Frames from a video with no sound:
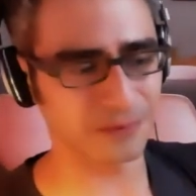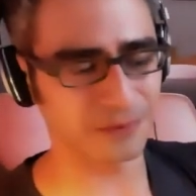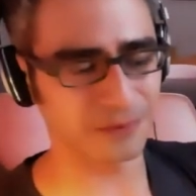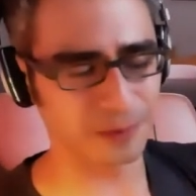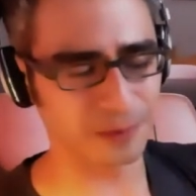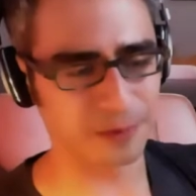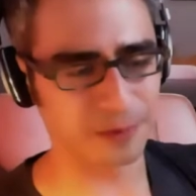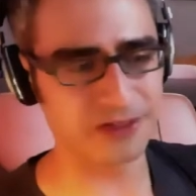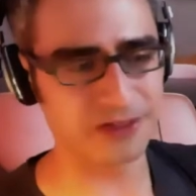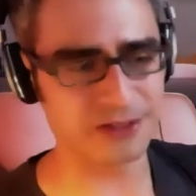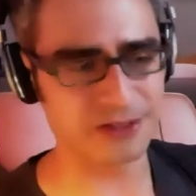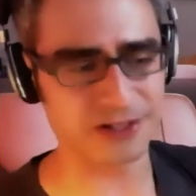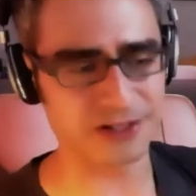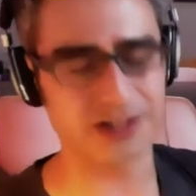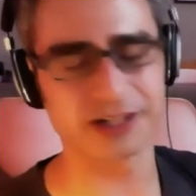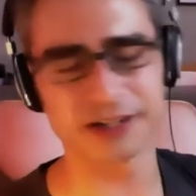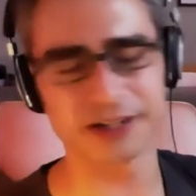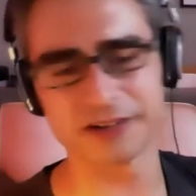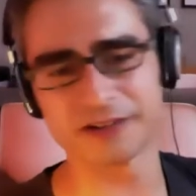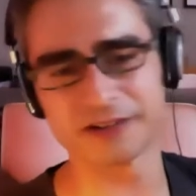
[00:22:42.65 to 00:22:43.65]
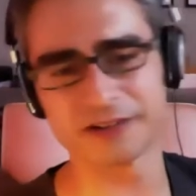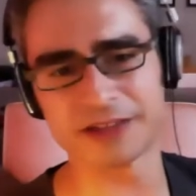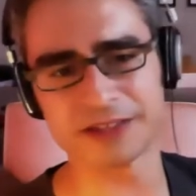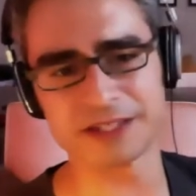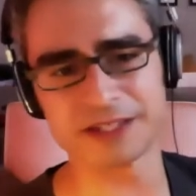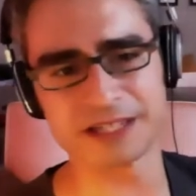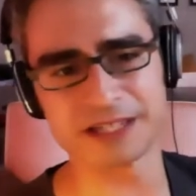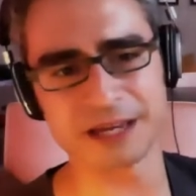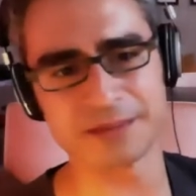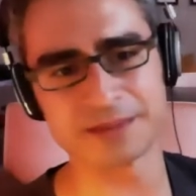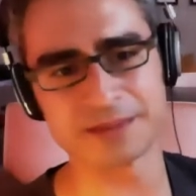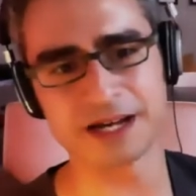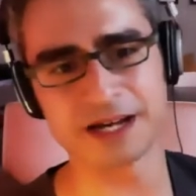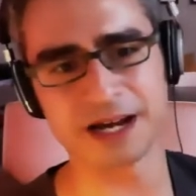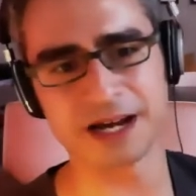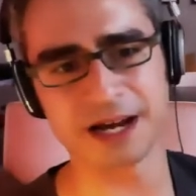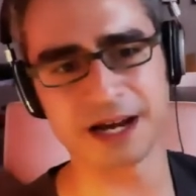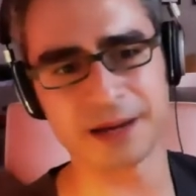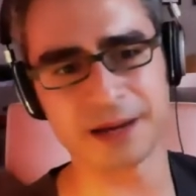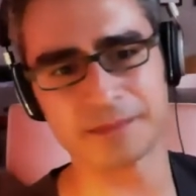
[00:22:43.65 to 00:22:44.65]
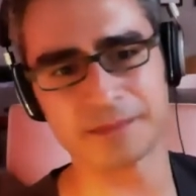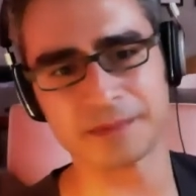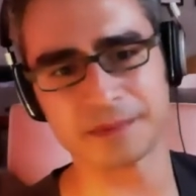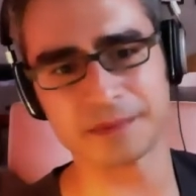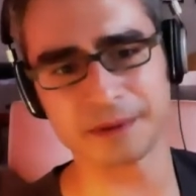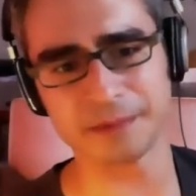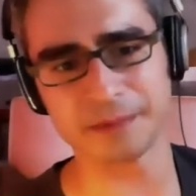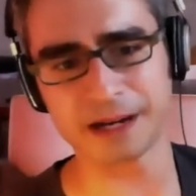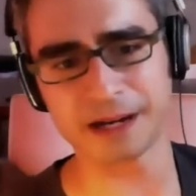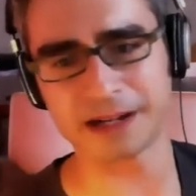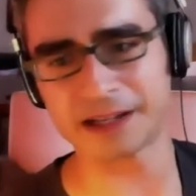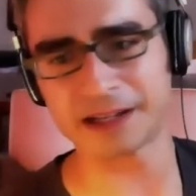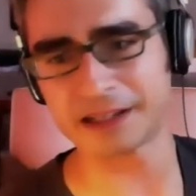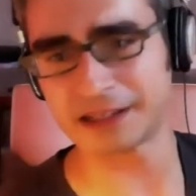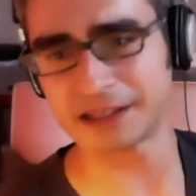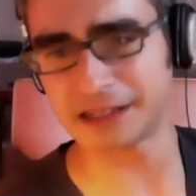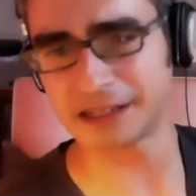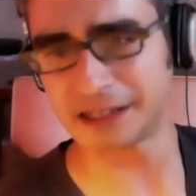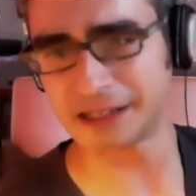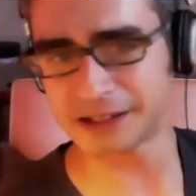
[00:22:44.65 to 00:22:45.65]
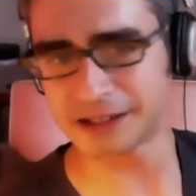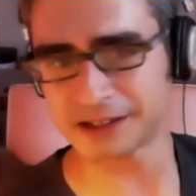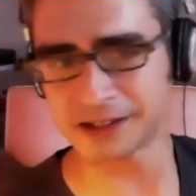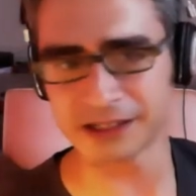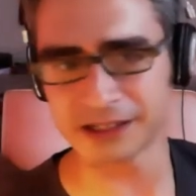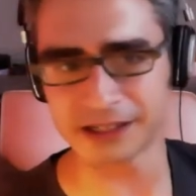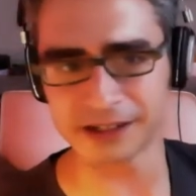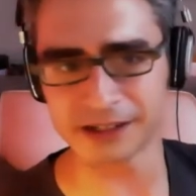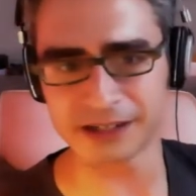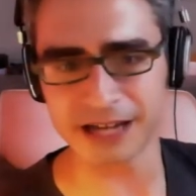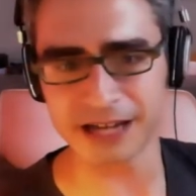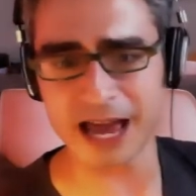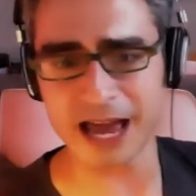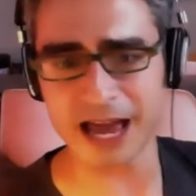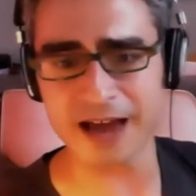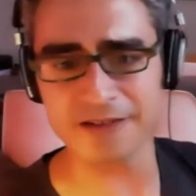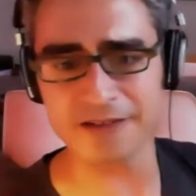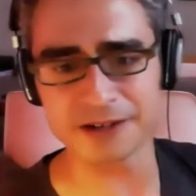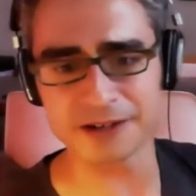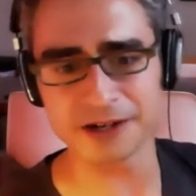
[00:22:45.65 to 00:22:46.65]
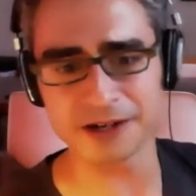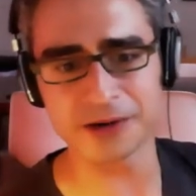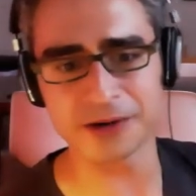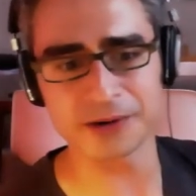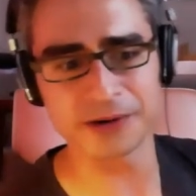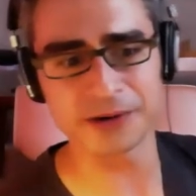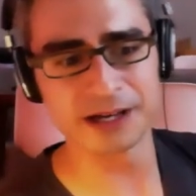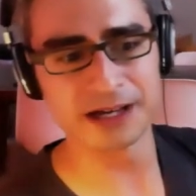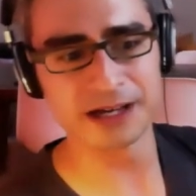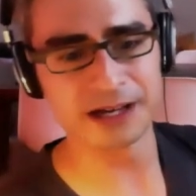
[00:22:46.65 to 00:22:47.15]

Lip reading: we both started around the same time, about a year and a half ago,